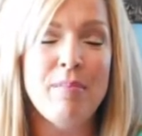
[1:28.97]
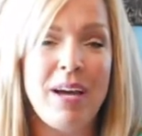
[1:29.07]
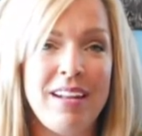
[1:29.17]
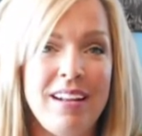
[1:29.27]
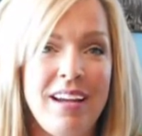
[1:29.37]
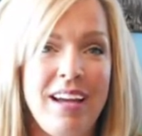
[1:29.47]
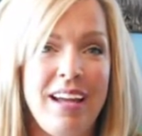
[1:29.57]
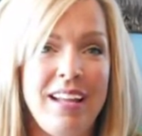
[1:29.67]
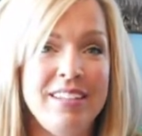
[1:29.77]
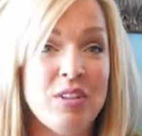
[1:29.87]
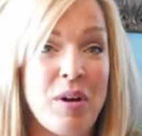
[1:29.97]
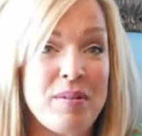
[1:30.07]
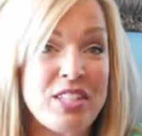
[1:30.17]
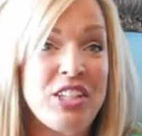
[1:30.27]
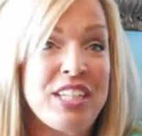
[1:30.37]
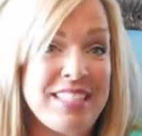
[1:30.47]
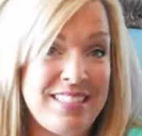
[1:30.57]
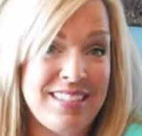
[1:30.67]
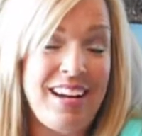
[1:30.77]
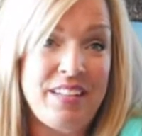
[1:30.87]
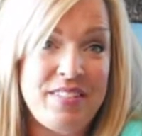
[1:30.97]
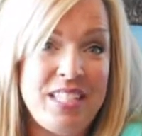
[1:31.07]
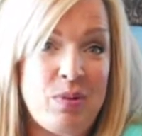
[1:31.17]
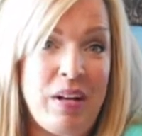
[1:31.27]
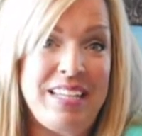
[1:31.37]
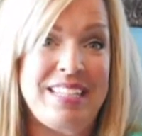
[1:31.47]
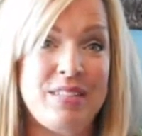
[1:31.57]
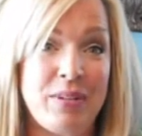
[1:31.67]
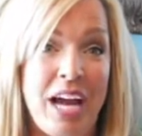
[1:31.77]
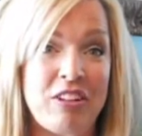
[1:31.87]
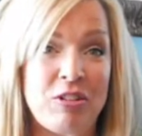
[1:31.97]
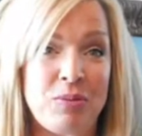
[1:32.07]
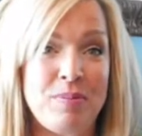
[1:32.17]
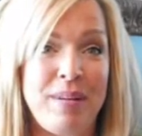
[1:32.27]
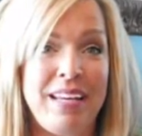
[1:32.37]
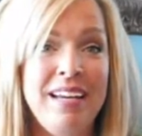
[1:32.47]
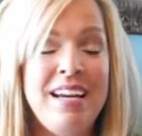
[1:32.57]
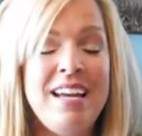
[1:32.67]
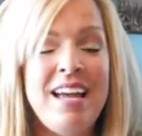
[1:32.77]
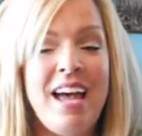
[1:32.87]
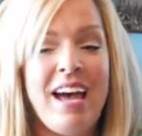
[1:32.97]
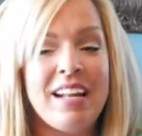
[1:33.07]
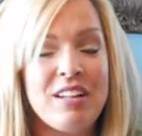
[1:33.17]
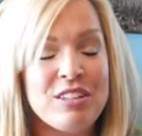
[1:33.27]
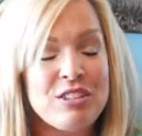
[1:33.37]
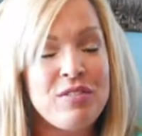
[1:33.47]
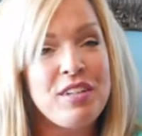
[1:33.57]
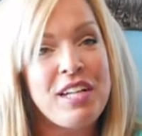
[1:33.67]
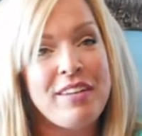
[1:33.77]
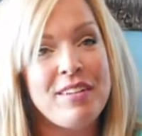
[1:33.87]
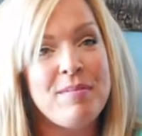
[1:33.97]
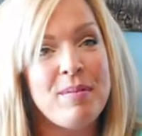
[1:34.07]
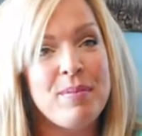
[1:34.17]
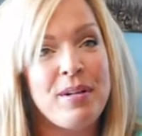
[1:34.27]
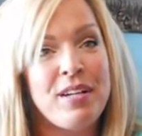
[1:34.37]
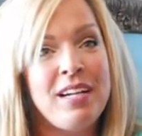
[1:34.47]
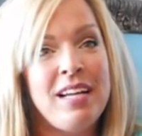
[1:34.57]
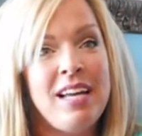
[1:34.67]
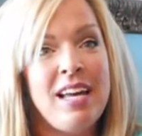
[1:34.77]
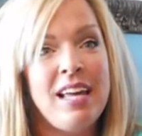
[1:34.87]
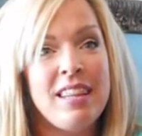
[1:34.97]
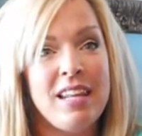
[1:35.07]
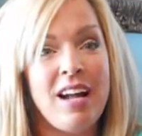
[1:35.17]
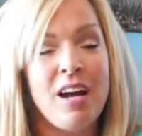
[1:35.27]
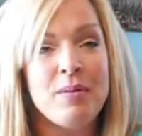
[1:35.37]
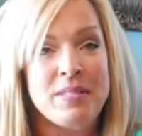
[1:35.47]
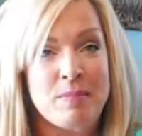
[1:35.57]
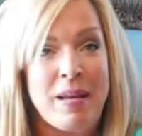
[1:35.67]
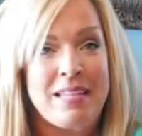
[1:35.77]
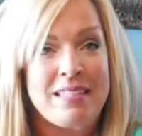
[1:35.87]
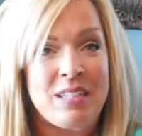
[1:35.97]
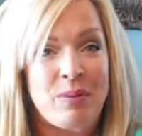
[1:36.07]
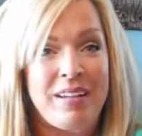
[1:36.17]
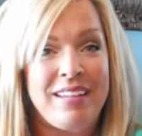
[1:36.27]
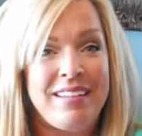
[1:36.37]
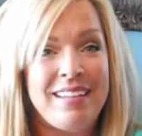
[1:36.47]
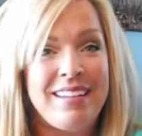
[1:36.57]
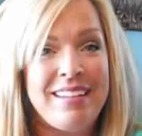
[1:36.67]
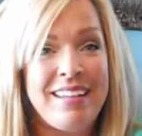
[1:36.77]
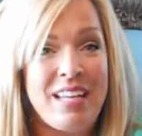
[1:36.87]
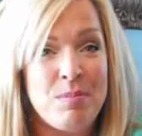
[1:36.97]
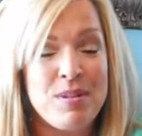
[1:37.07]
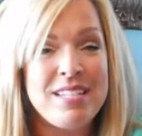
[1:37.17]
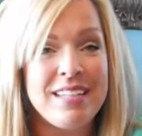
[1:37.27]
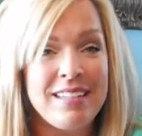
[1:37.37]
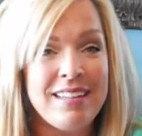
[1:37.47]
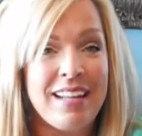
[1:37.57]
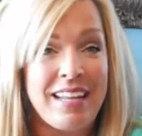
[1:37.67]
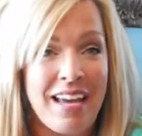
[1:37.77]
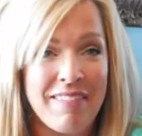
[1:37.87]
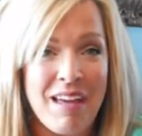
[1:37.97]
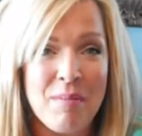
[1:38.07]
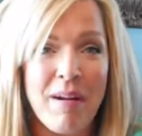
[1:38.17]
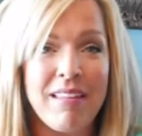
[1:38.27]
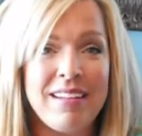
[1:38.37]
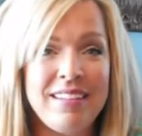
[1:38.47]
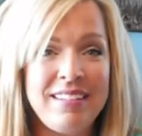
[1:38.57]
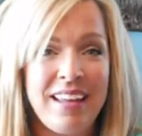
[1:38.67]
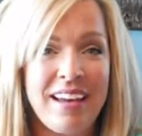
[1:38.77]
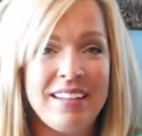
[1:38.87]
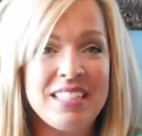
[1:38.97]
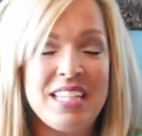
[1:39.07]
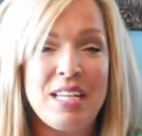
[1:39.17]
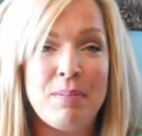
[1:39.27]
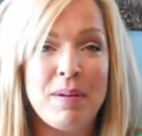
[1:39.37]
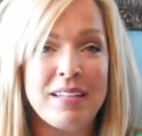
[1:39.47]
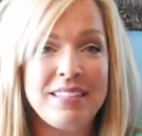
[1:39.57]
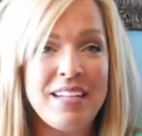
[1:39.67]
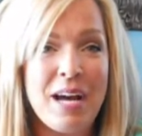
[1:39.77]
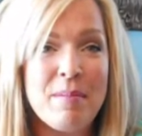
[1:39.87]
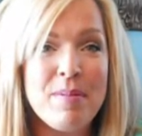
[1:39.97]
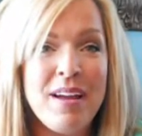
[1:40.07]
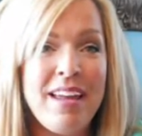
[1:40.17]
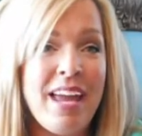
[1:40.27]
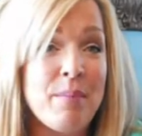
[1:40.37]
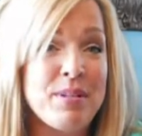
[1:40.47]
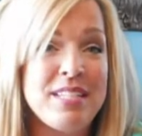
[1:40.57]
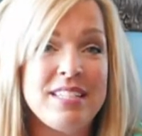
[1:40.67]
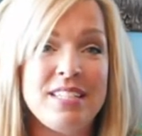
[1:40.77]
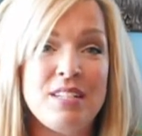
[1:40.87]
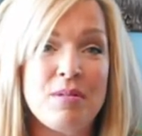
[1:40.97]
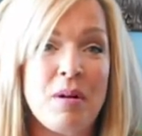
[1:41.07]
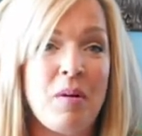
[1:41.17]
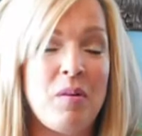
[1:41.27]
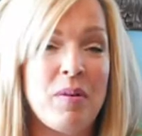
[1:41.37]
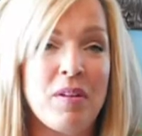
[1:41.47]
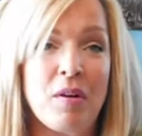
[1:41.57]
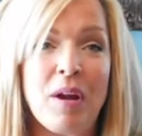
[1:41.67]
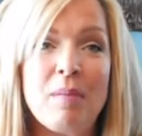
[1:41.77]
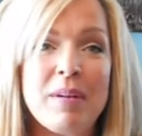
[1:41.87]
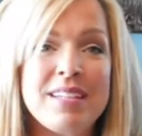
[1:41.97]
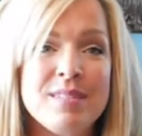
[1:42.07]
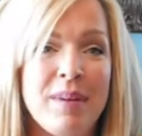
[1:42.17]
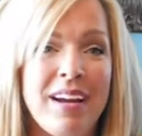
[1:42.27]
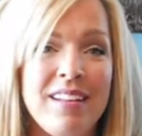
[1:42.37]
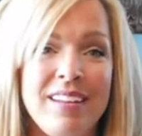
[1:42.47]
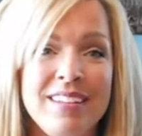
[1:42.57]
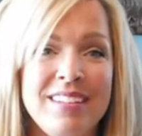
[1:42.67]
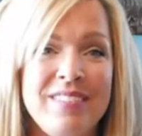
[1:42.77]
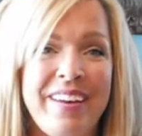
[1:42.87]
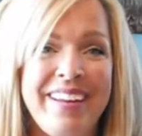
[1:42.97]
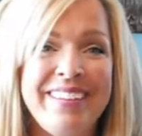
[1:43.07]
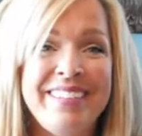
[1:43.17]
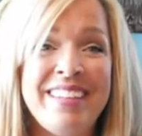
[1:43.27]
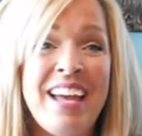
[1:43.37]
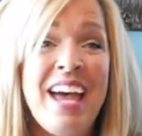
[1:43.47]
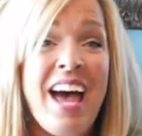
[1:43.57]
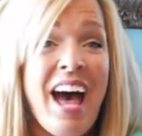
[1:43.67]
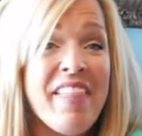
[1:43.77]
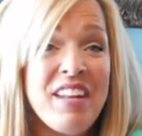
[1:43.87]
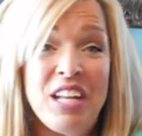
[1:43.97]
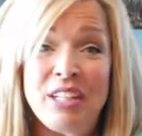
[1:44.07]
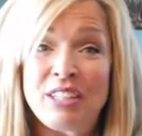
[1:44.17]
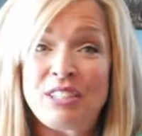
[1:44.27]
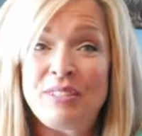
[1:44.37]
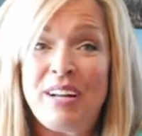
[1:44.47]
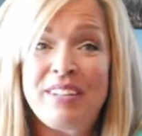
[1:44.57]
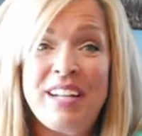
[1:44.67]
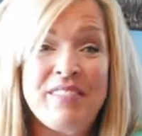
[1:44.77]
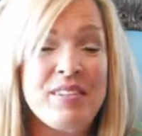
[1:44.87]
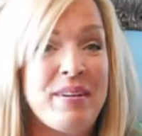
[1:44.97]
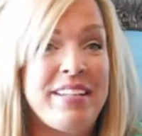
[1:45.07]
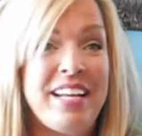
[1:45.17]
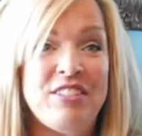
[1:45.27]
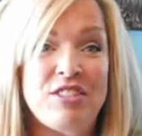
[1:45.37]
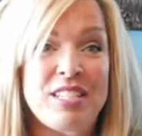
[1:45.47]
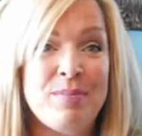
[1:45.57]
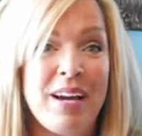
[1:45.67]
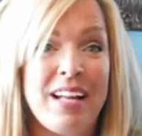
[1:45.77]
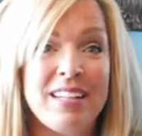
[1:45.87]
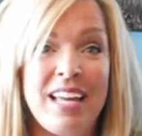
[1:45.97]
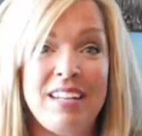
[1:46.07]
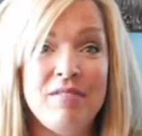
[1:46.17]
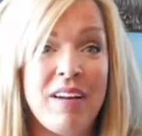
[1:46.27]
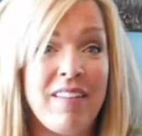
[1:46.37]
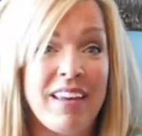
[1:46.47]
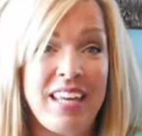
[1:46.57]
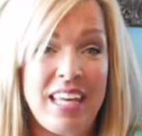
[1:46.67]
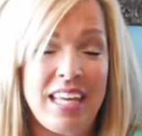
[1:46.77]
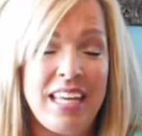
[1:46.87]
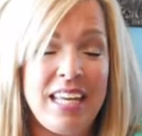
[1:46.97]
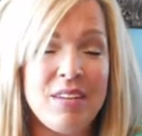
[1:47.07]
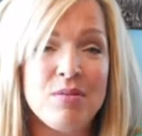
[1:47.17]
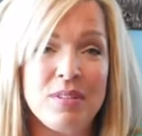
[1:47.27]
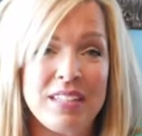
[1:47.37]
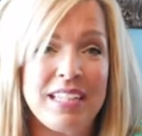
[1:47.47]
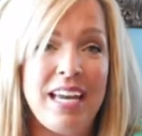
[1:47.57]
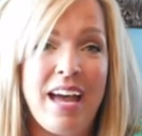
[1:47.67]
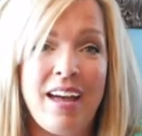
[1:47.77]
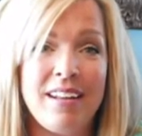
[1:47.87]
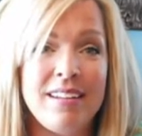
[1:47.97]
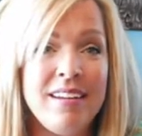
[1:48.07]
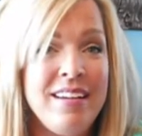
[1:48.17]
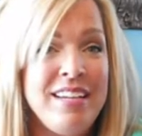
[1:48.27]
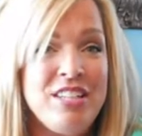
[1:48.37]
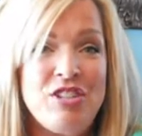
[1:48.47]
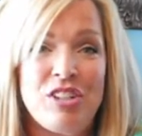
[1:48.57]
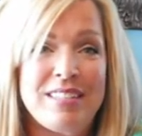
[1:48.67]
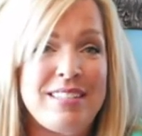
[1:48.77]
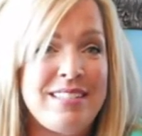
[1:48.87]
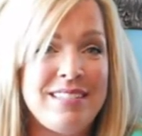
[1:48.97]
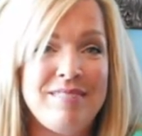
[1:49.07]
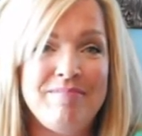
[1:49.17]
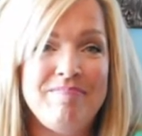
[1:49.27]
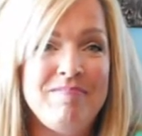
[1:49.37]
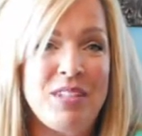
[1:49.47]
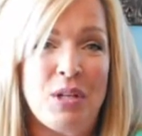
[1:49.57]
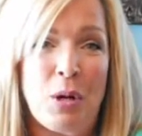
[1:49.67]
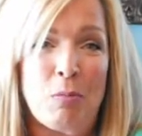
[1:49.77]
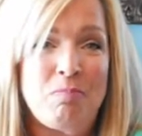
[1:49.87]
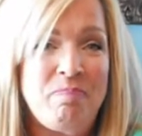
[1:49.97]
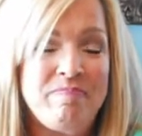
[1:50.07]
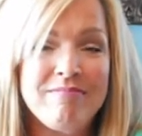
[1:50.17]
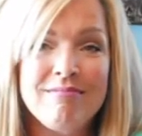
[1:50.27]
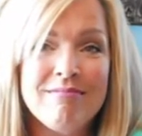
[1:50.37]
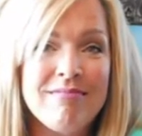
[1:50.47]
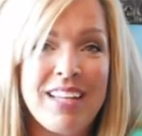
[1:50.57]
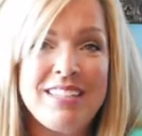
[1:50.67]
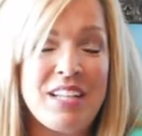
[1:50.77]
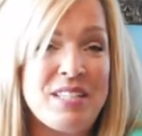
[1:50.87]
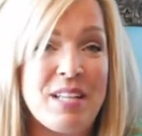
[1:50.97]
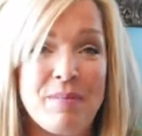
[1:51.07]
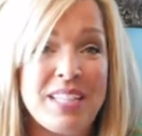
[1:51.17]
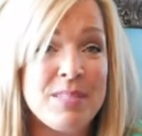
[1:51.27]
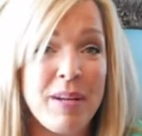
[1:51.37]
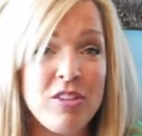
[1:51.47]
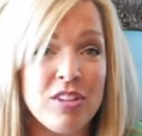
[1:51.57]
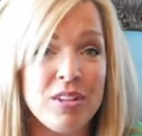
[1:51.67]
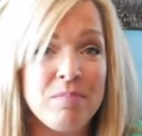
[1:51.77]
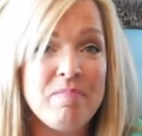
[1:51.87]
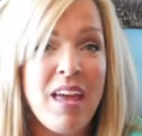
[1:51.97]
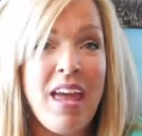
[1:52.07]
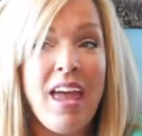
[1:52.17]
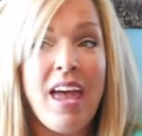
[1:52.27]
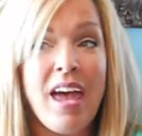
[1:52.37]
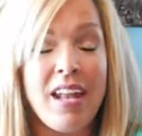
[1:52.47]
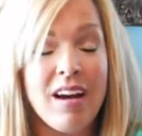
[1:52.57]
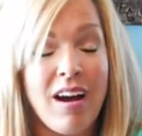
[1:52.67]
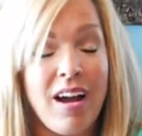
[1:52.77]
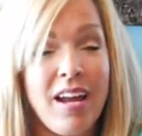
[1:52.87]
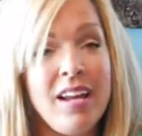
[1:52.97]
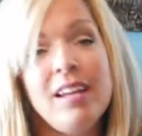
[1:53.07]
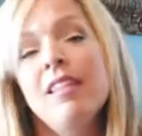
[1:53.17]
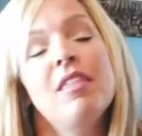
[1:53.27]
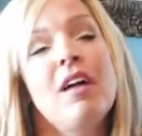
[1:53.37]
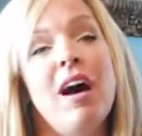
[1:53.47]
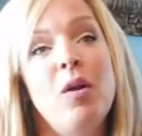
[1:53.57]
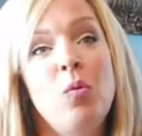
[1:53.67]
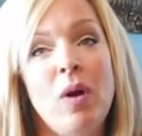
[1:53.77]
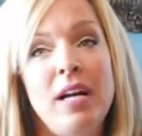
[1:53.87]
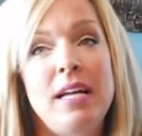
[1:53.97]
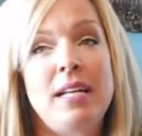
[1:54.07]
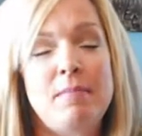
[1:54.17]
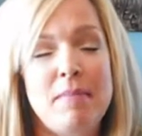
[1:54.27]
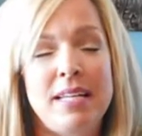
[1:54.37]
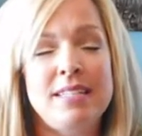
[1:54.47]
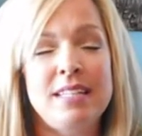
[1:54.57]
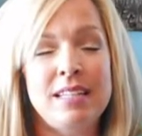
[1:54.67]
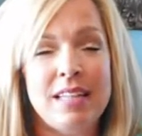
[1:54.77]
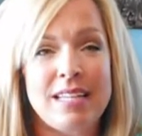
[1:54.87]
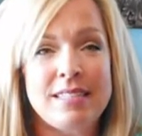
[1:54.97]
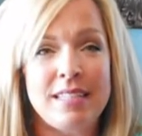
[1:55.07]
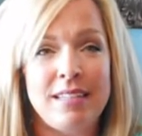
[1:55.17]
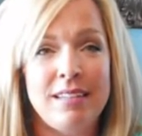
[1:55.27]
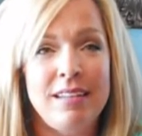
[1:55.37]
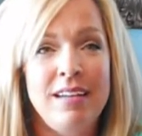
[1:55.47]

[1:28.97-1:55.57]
But, and so I was curious to kind of see what his reaction would be. And I looked over and I remember that I was amazed at what he did. He pretended that he had that ball in his hand, he picked it up, and pretended to throw it with a great big smile on his face. And then he looked around at everyone and just smiled and felt like he really had just, you know, done something special. And I thought, what an amazing lesson